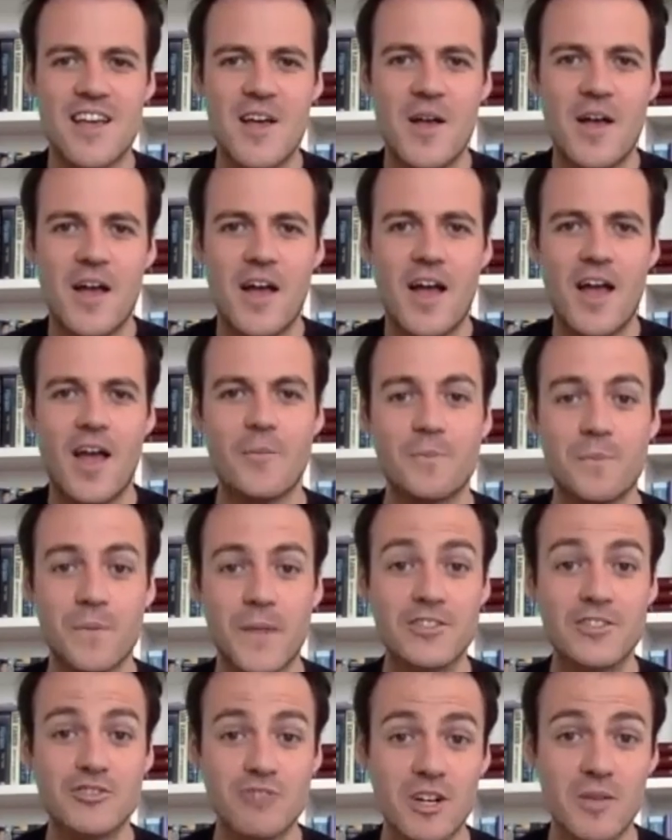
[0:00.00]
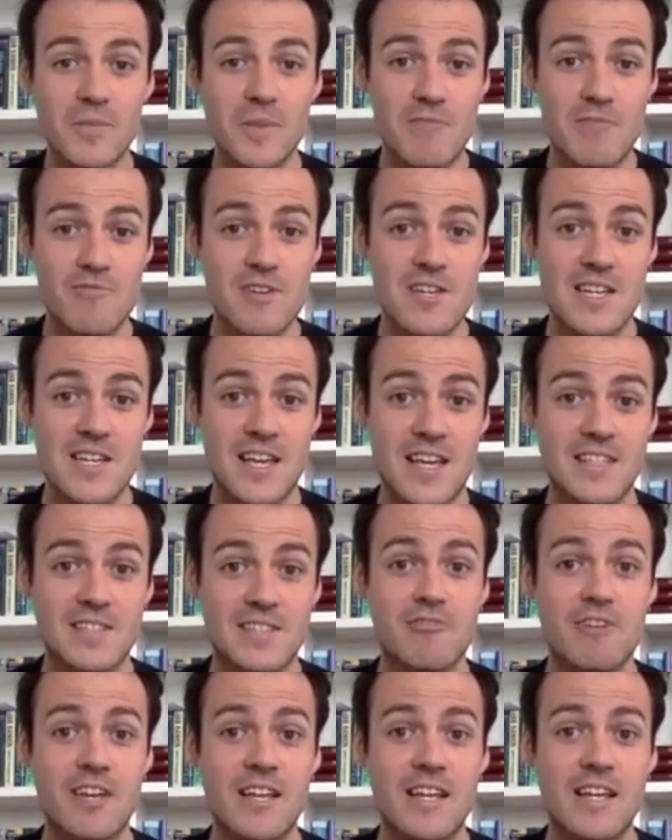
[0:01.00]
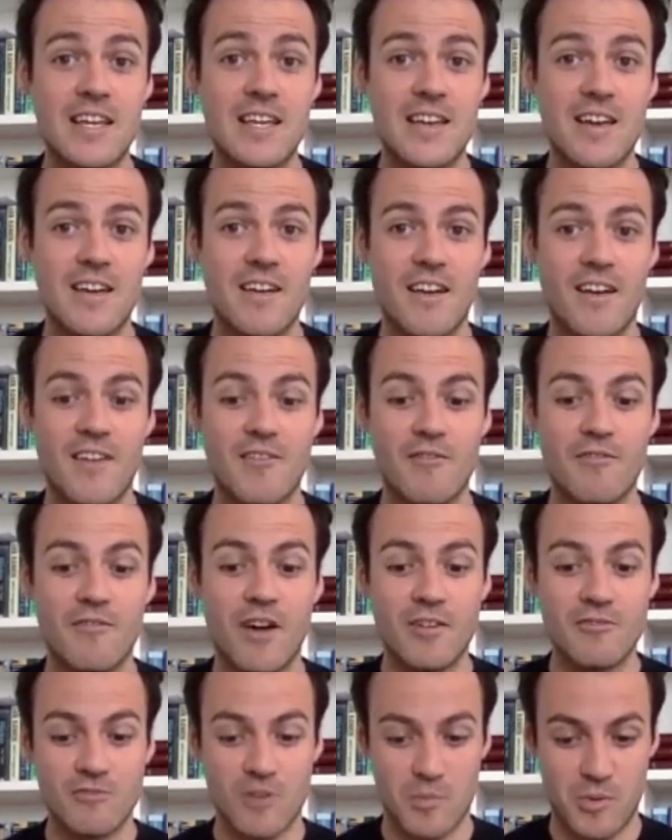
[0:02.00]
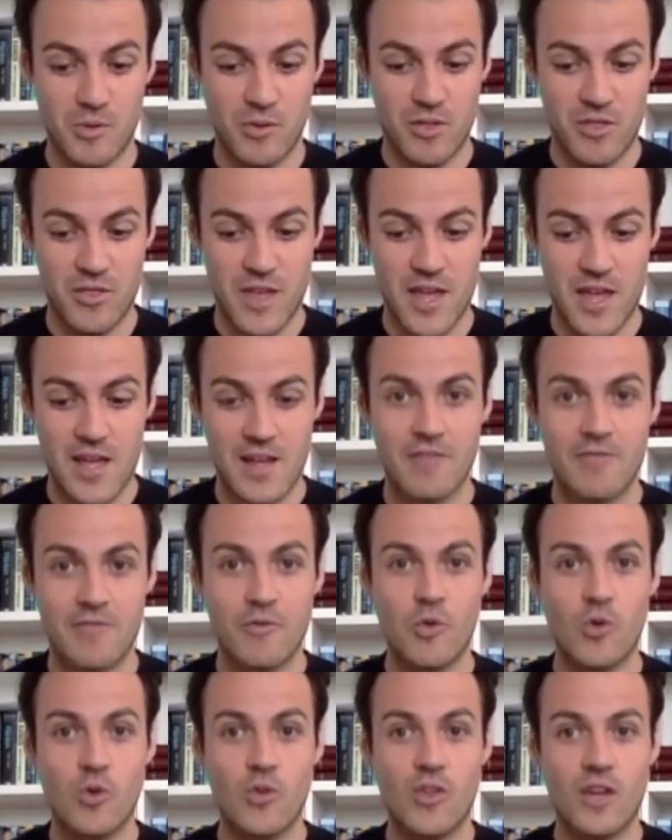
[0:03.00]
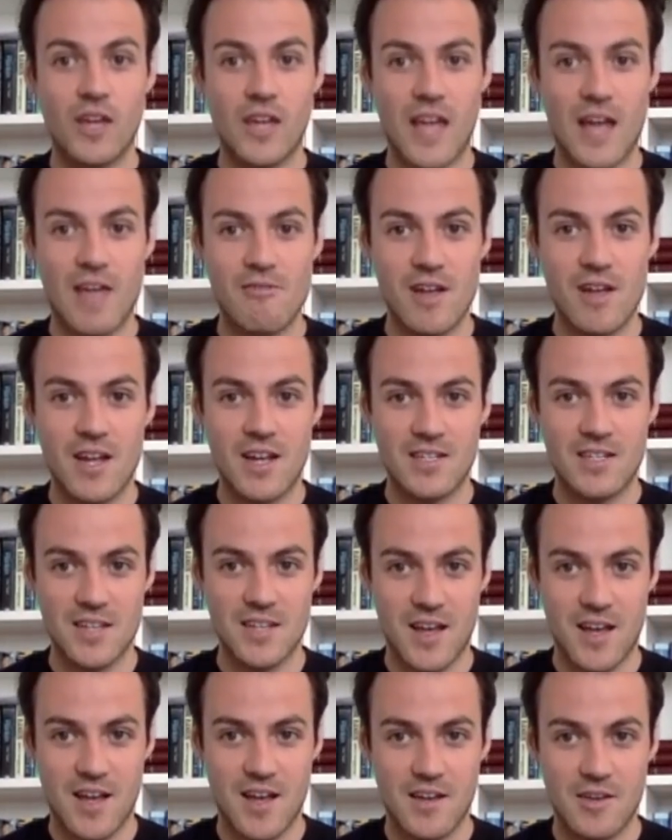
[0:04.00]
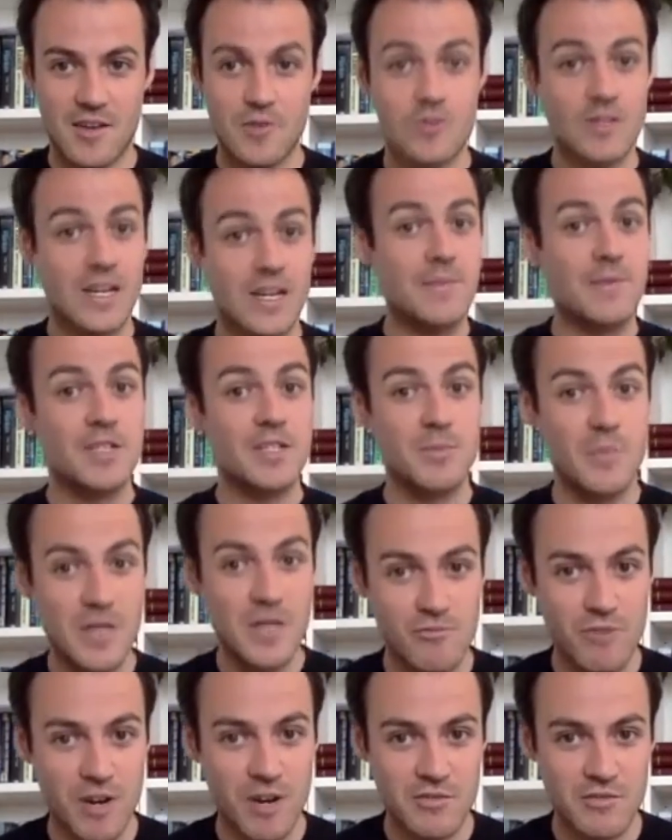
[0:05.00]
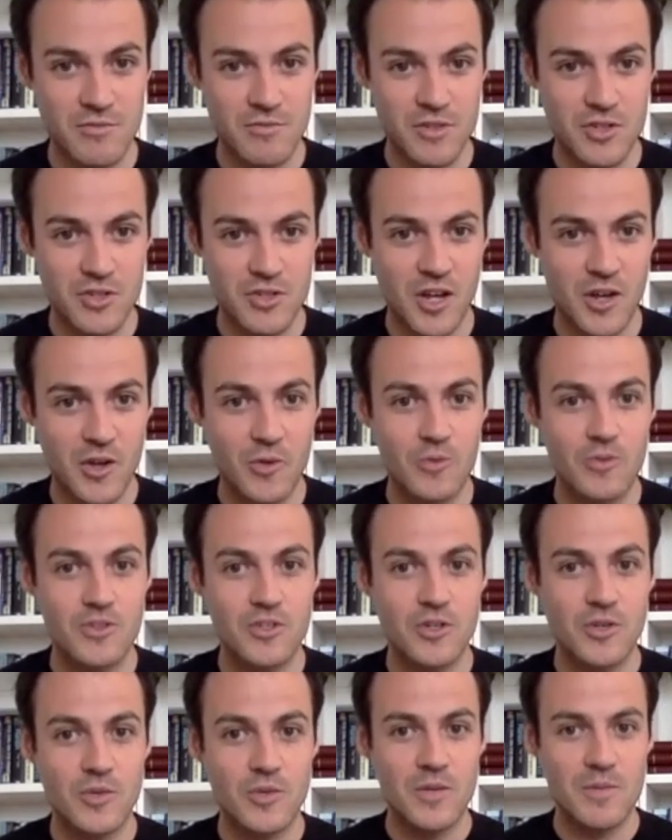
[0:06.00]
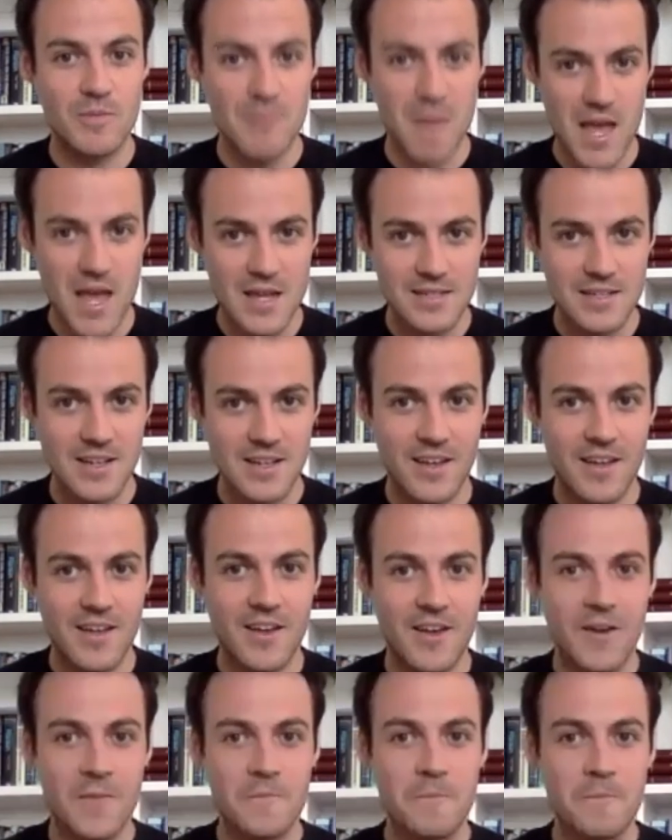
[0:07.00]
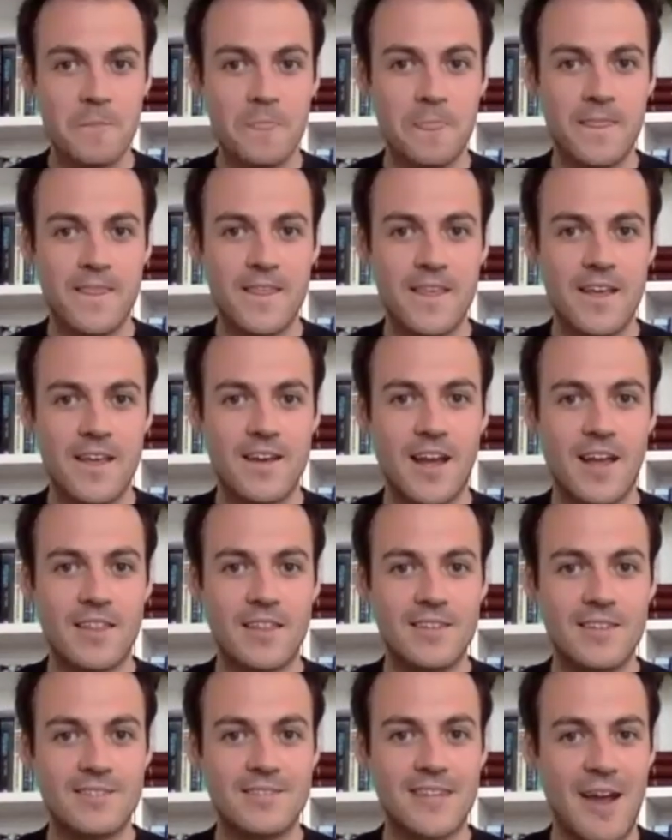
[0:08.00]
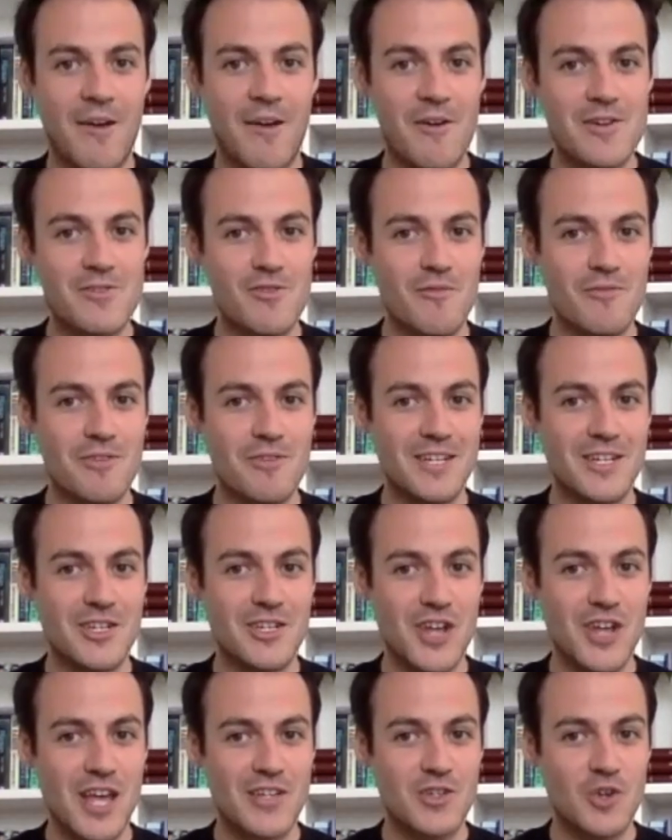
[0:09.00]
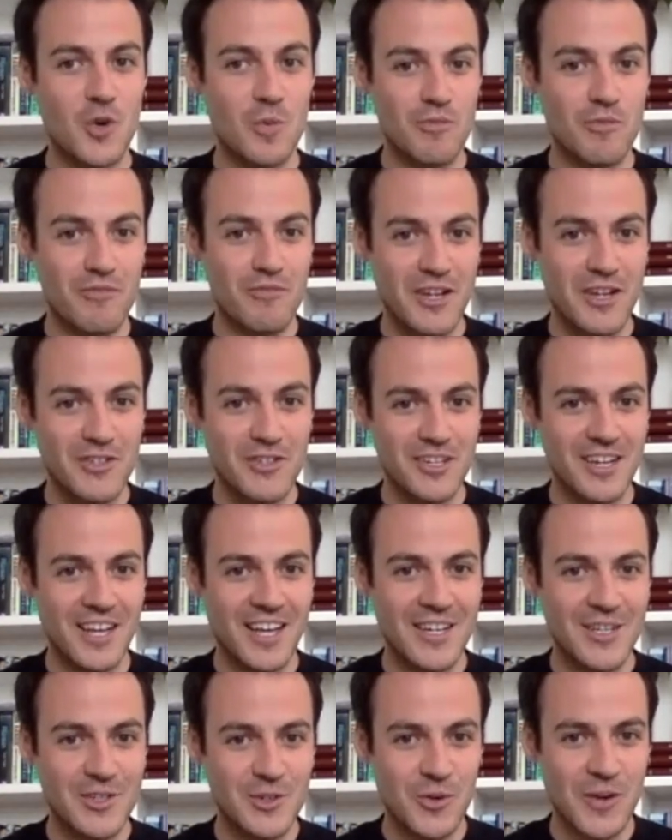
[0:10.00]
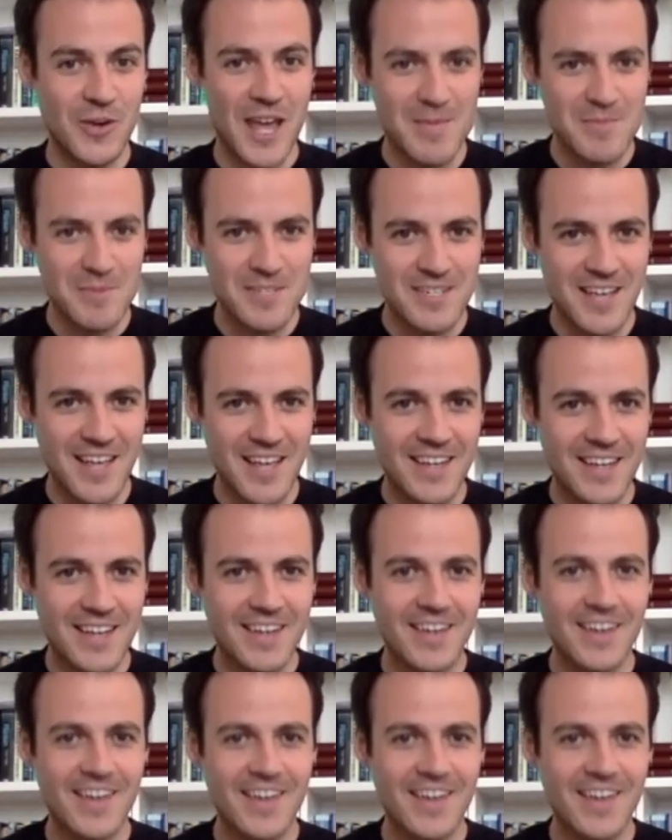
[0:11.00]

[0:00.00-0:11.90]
Uh, it struck me reading it as a really vulnerable thing for the character who's claiming to be the writer of the show to admit. Now, this mm. character obviously shares your profession and is your namesake.